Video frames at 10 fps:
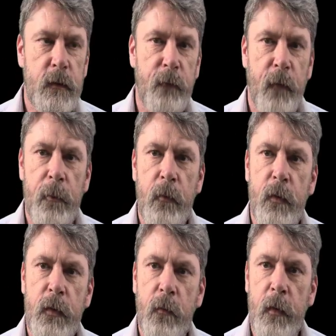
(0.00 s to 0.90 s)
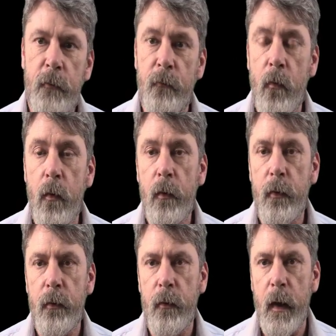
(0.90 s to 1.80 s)
February
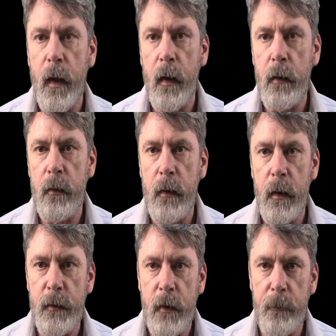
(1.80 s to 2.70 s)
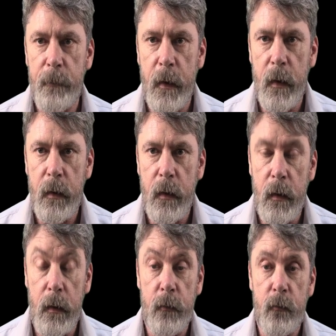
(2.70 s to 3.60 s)
24th, and today's update
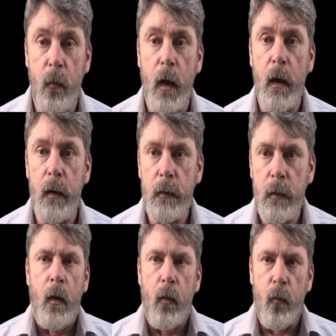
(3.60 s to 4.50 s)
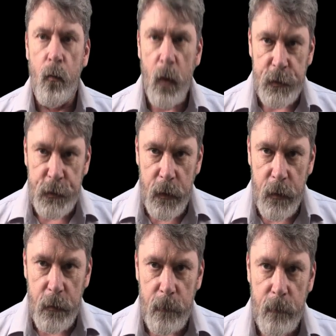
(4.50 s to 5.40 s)
is wild.
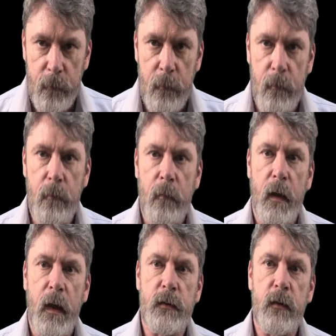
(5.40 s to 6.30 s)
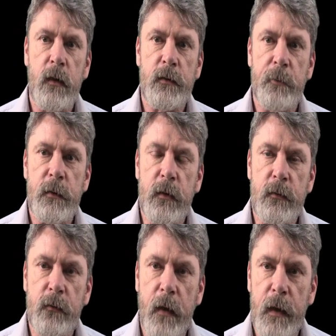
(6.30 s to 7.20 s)
Russia has launched missile
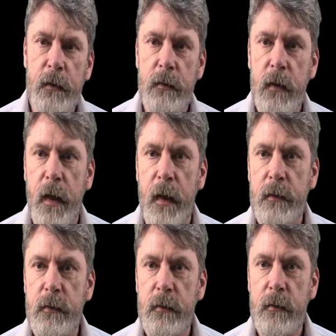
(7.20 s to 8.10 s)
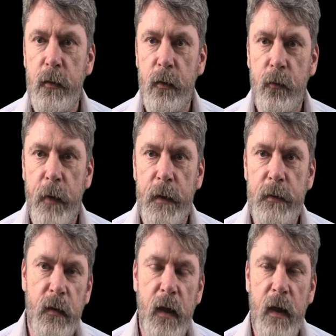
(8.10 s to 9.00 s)
strikes against Ukraine's
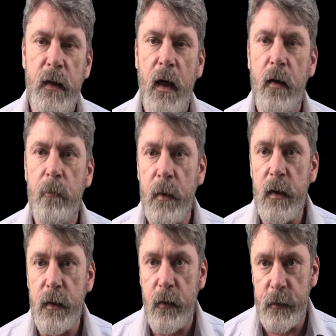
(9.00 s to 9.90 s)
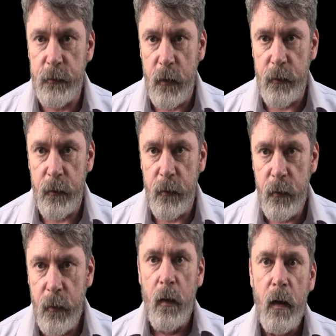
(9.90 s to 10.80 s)
entire military structure,
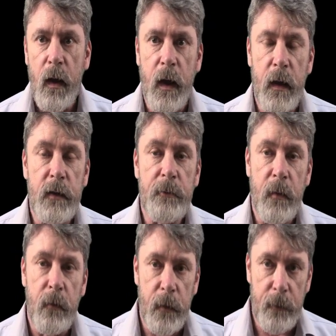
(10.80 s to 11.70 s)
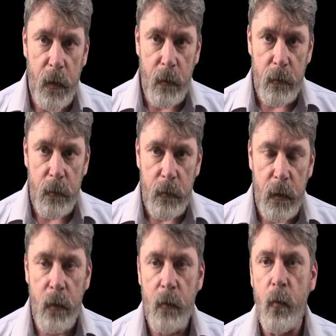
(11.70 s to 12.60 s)
and it's been wiped out.
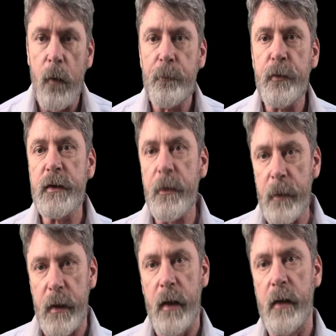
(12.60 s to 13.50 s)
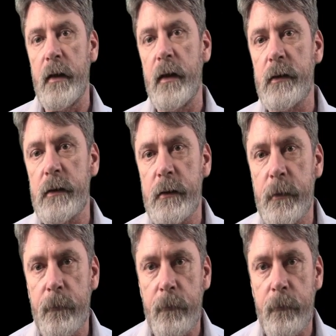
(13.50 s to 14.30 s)
Now, what precipitated this?